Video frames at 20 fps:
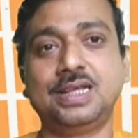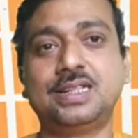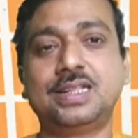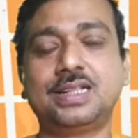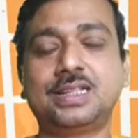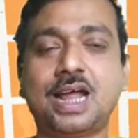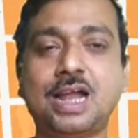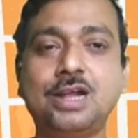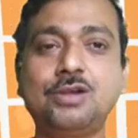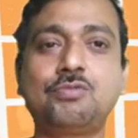
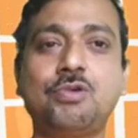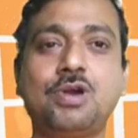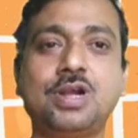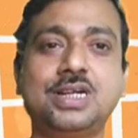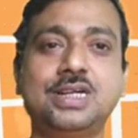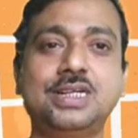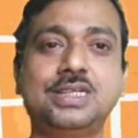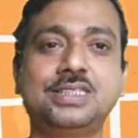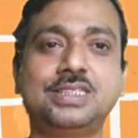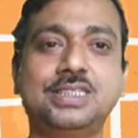the third
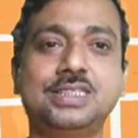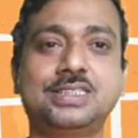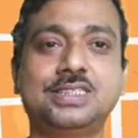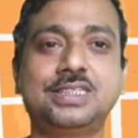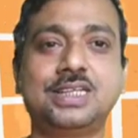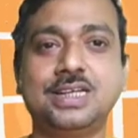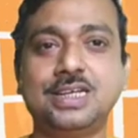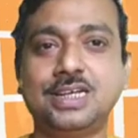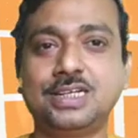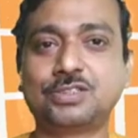quatrain
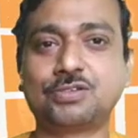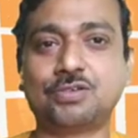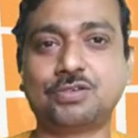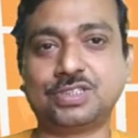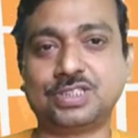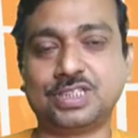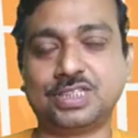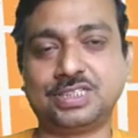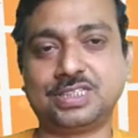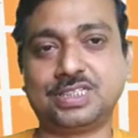says, let's
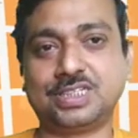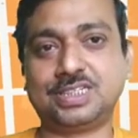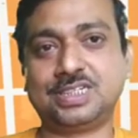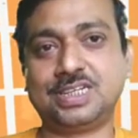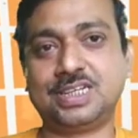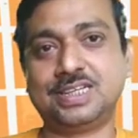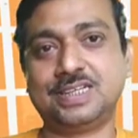concentrate.